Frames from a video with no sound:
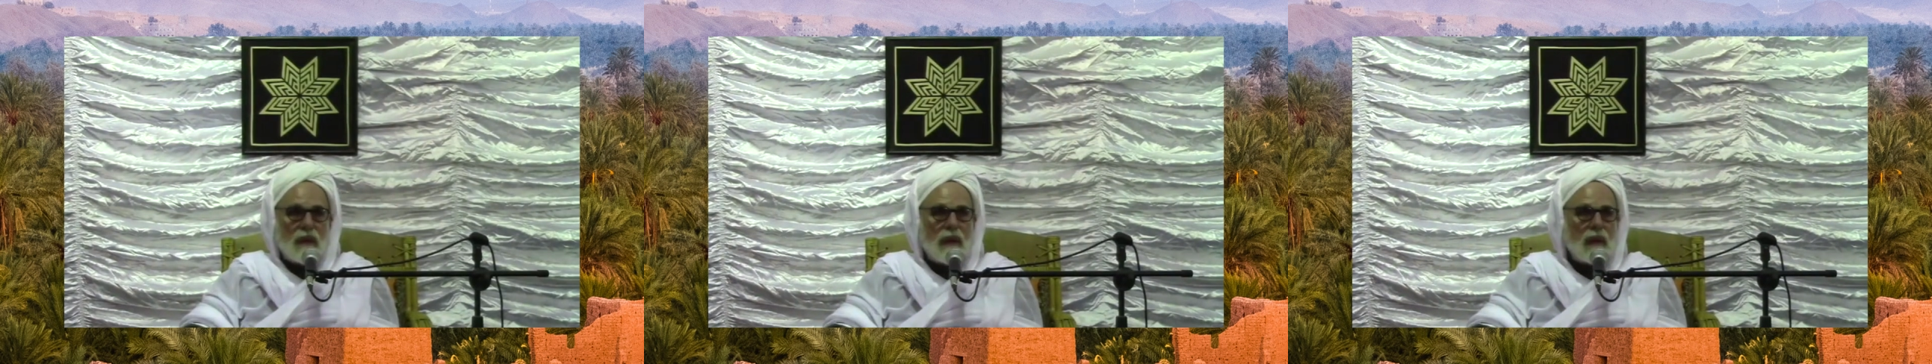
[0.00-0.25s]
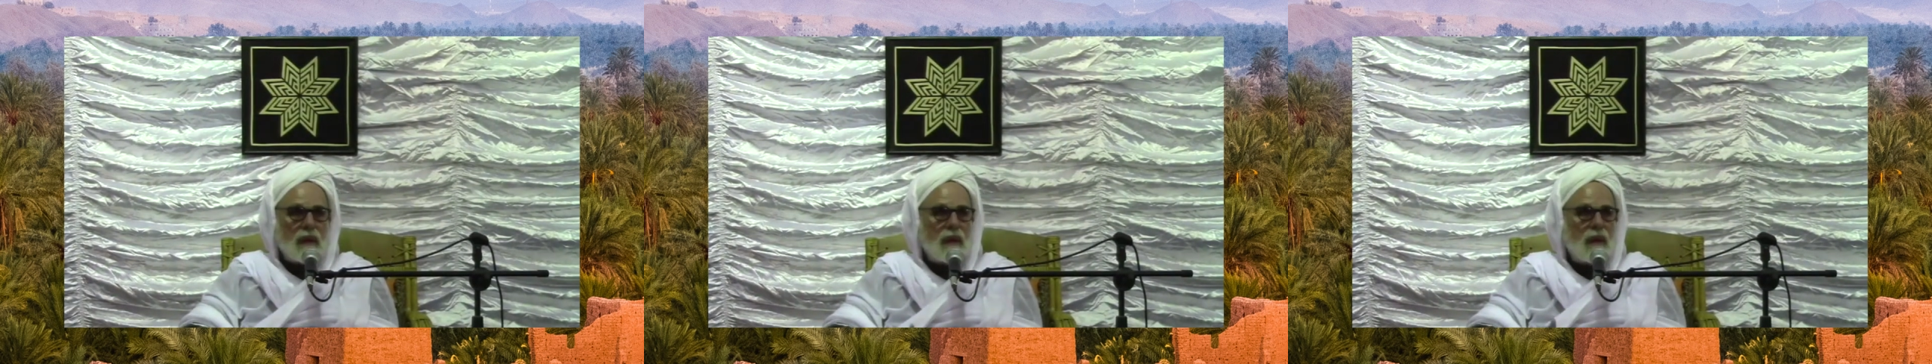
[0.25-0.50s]

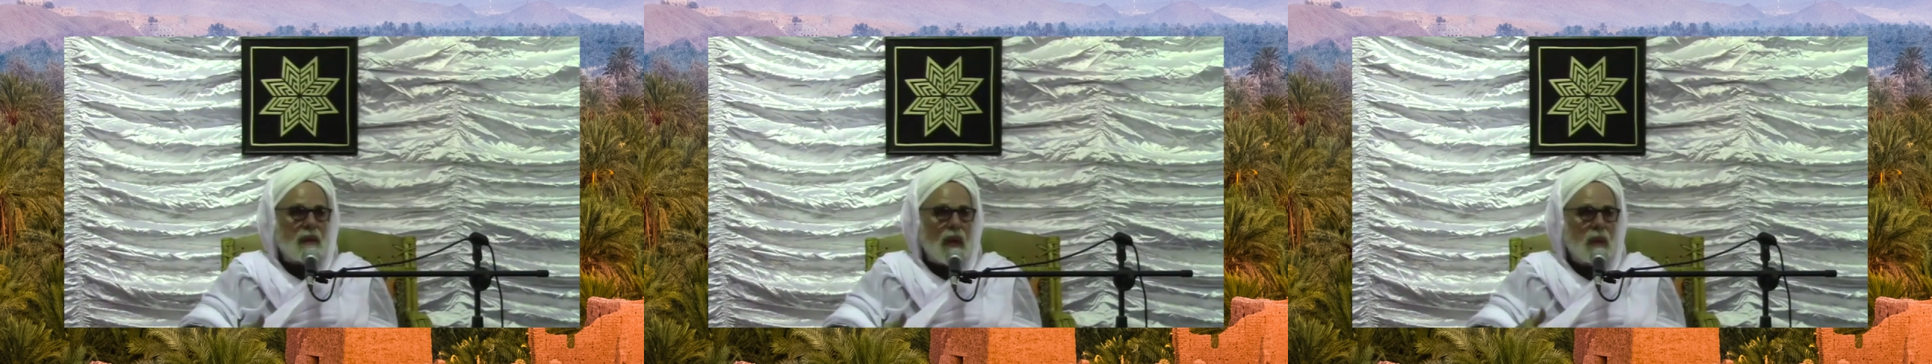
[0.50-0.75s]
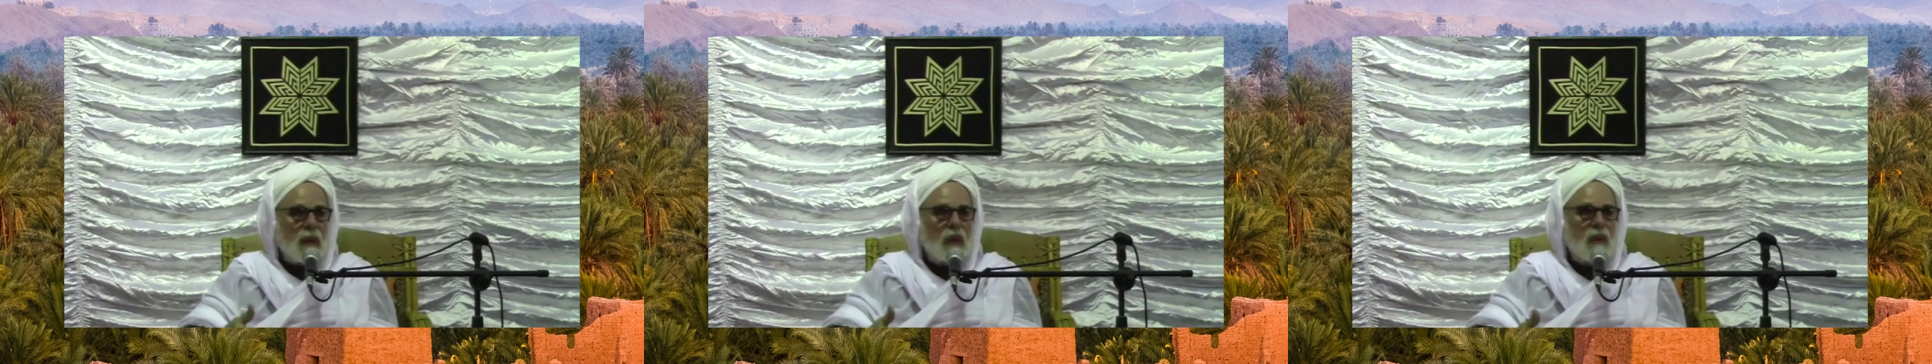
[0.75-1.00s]
this is
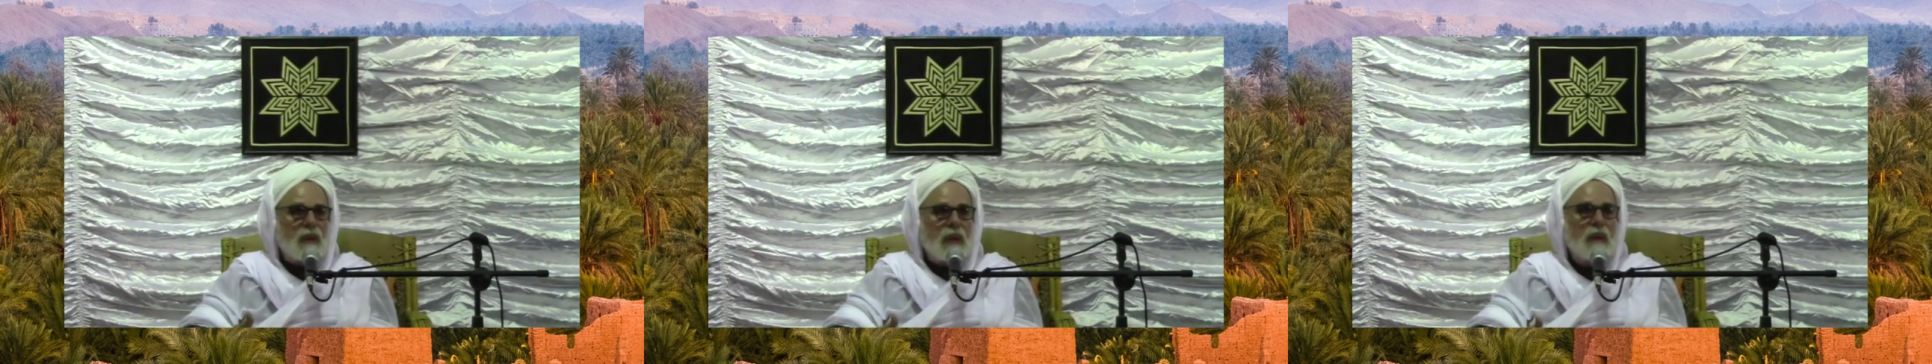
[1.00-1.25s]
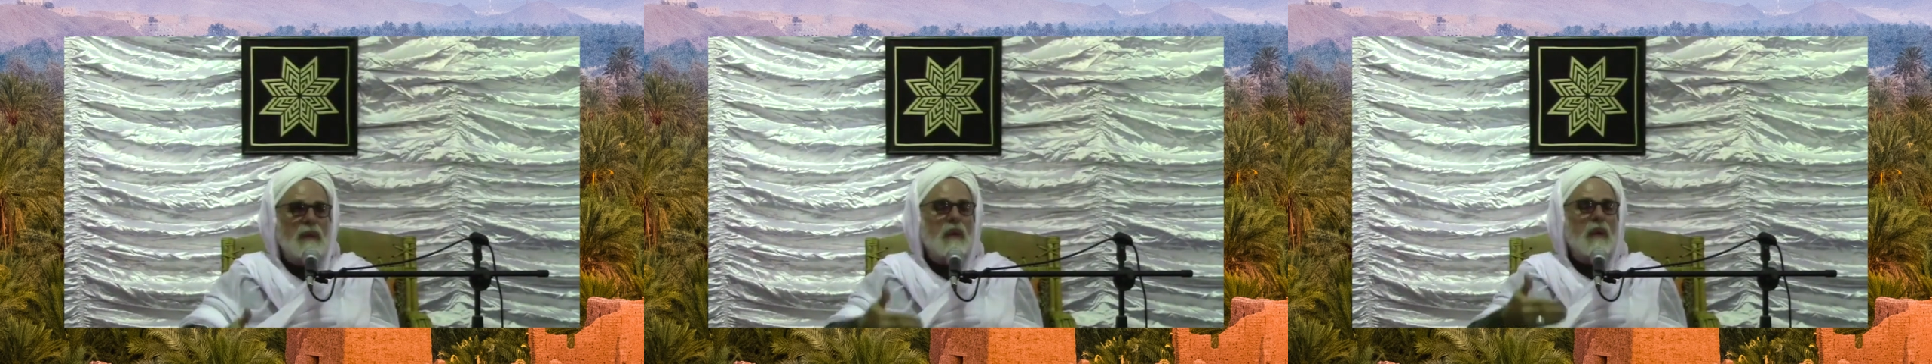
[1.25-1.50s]
a
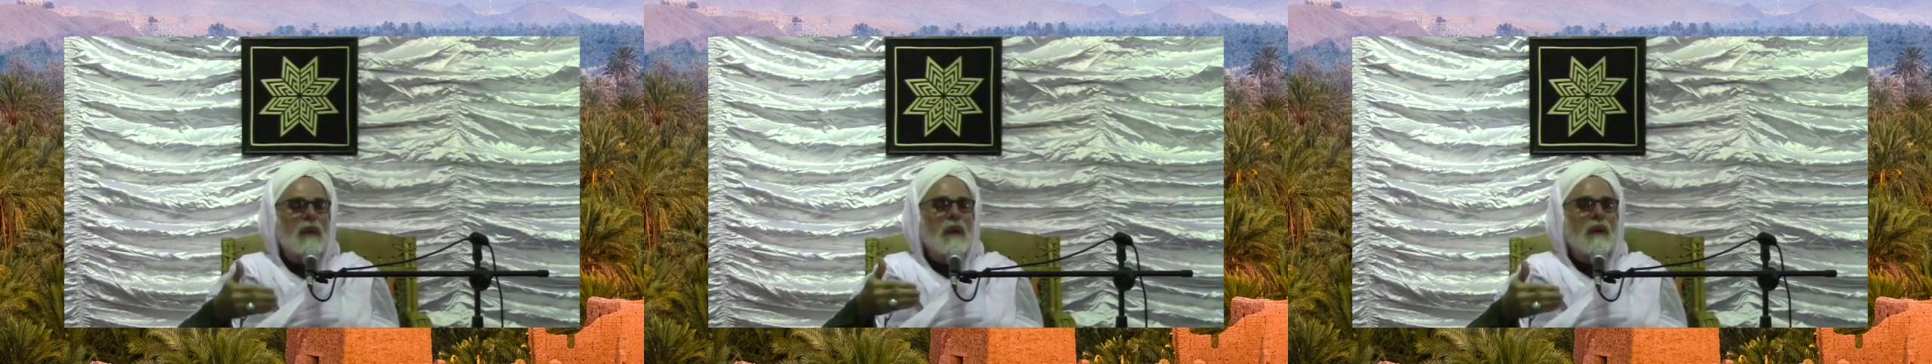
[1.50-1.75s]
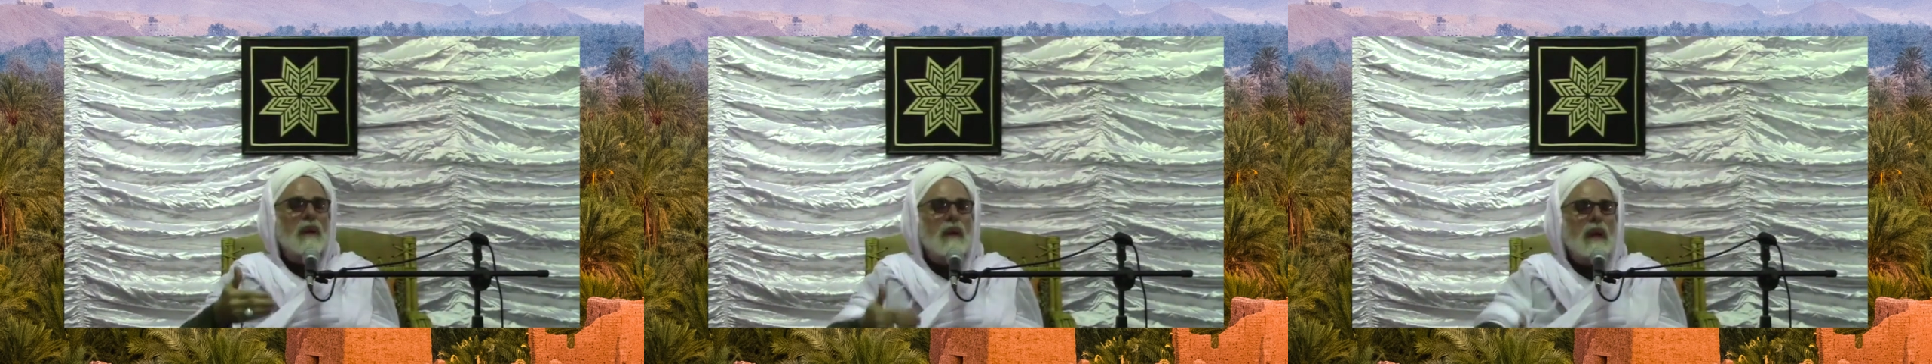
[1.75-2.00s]
museum for the
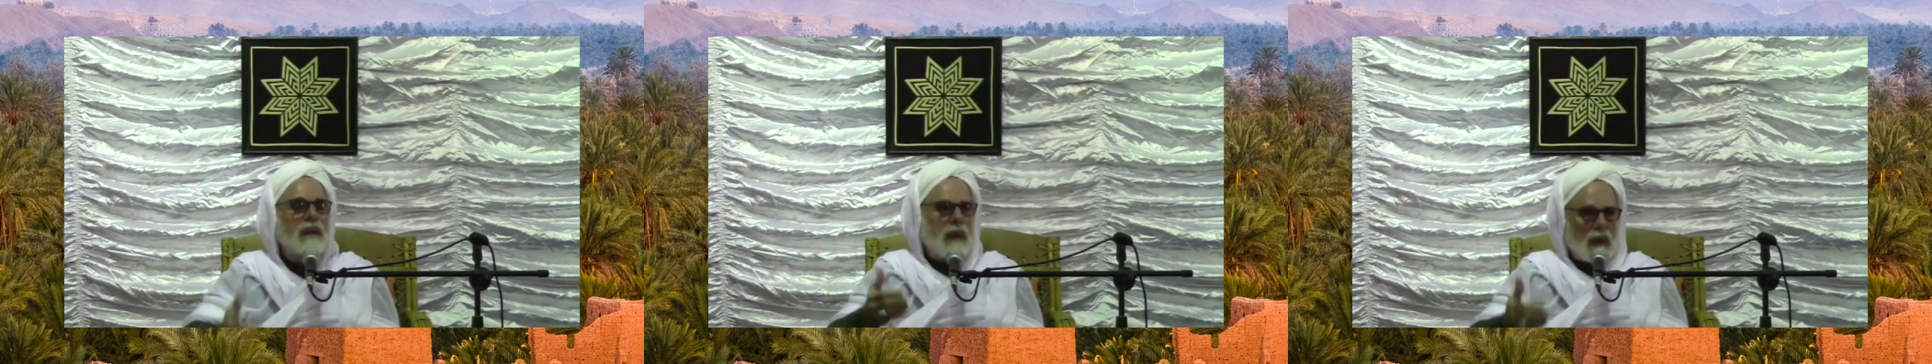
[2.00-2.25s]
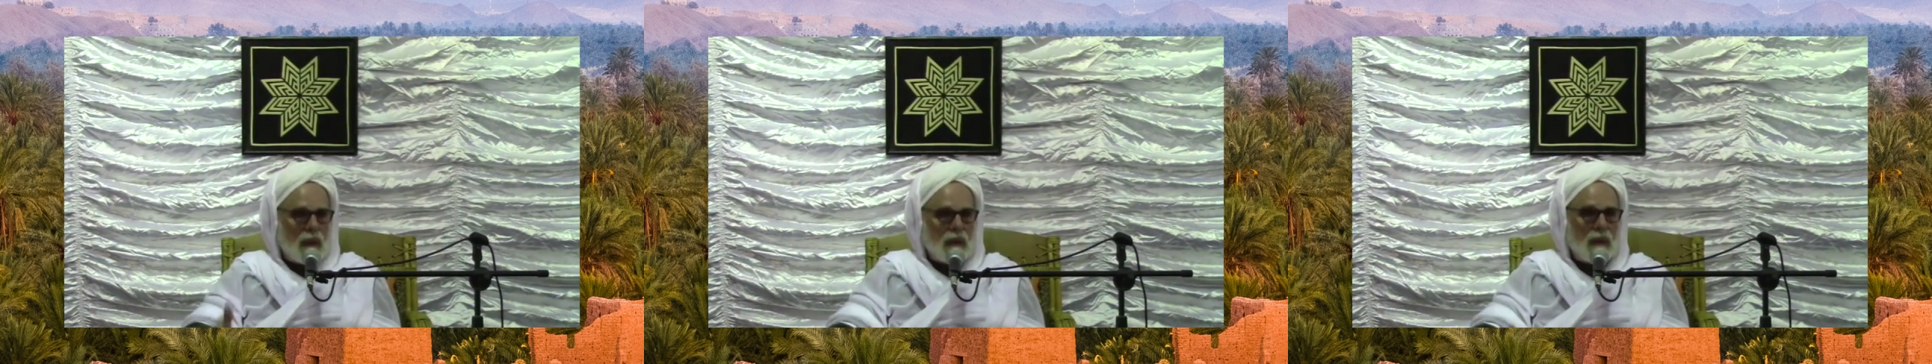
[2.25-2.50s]

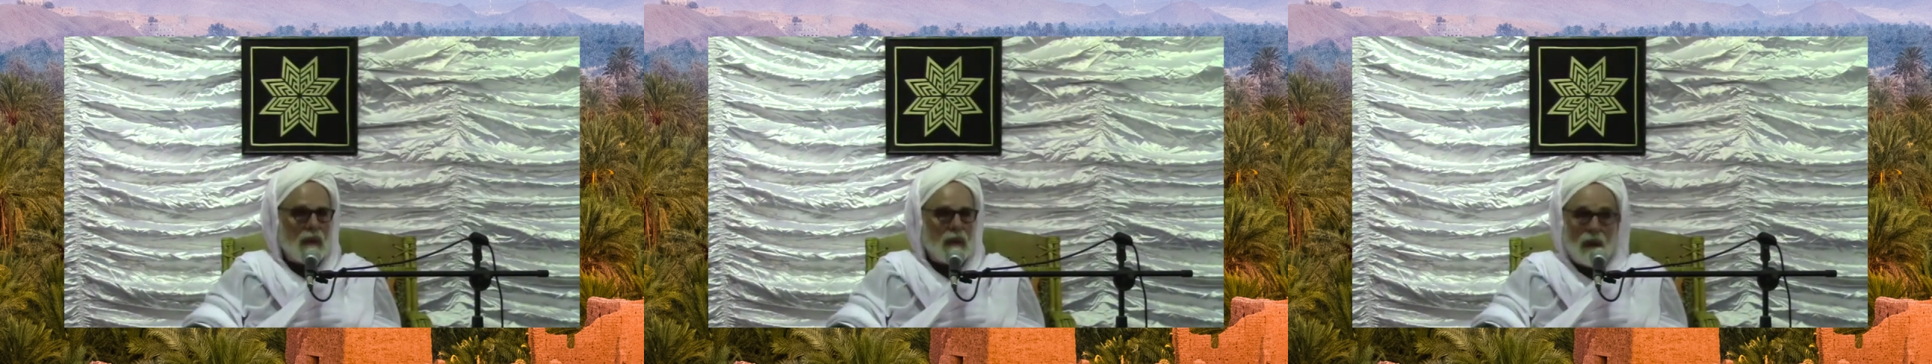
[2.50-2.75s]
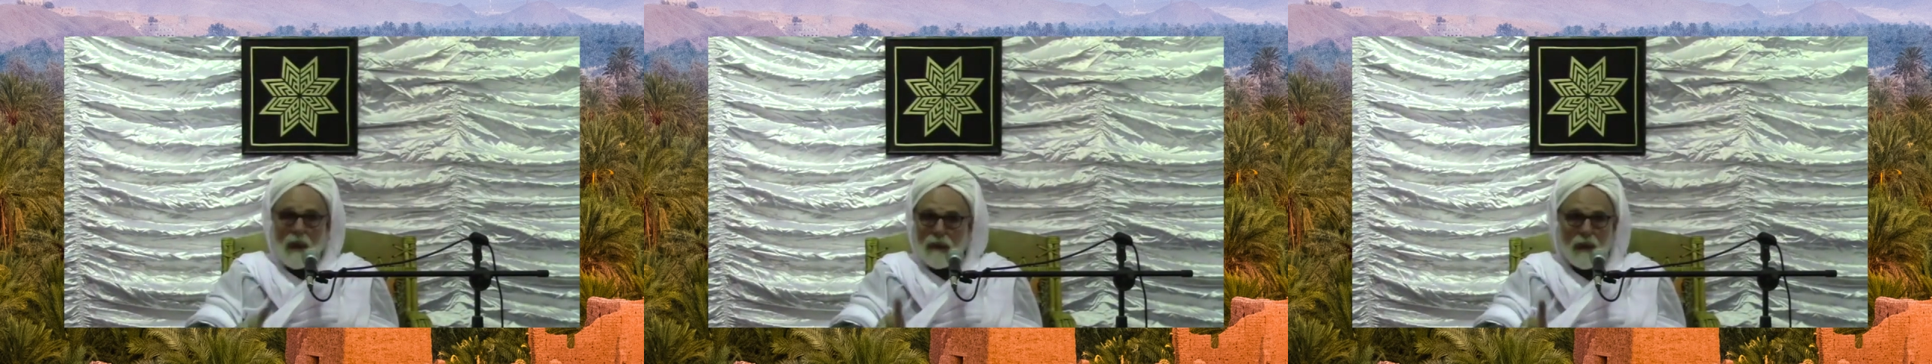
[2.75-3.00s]
living,
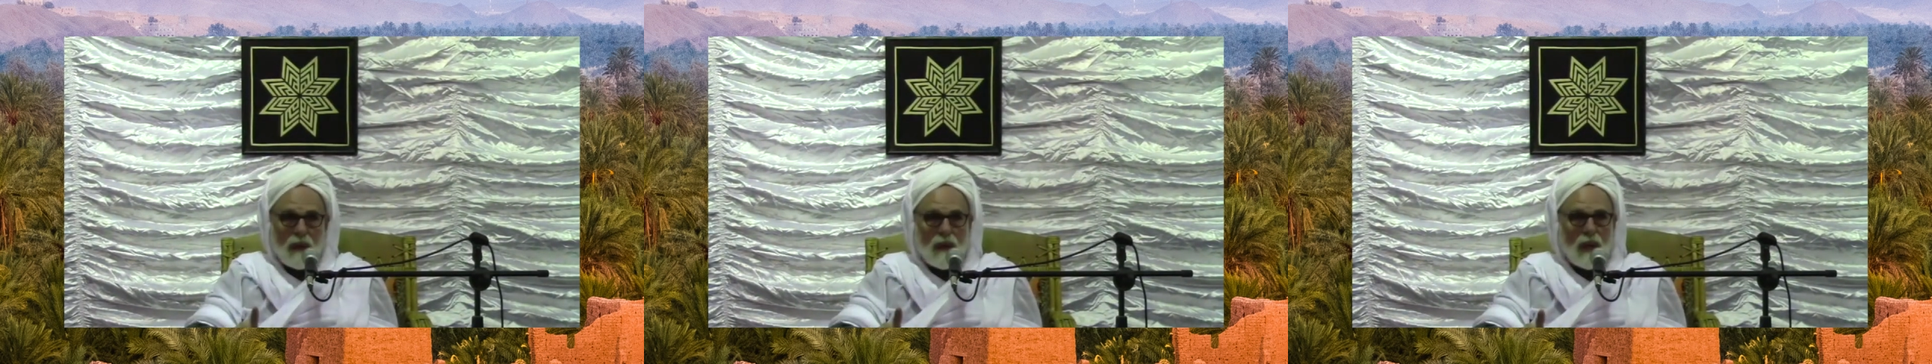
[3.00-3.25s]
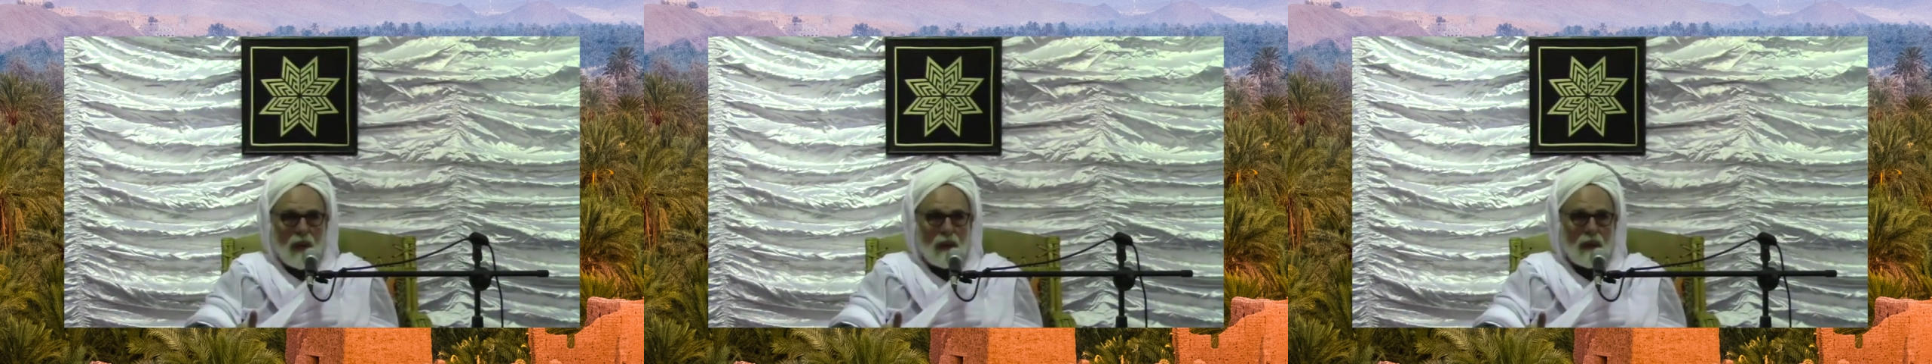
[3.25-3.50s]
not for the
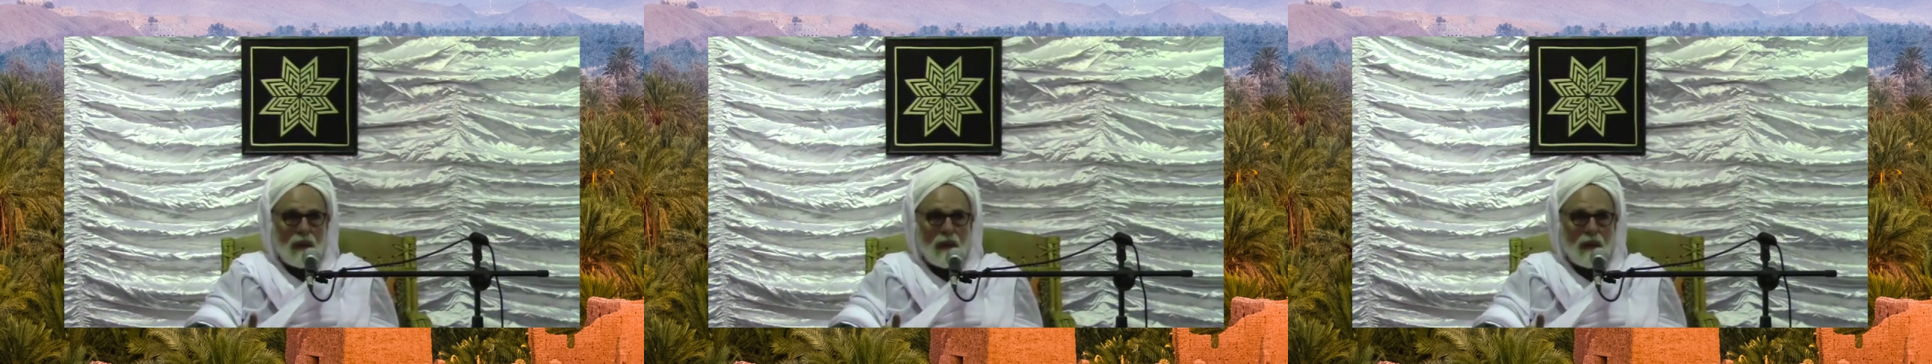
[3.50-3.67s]
dead.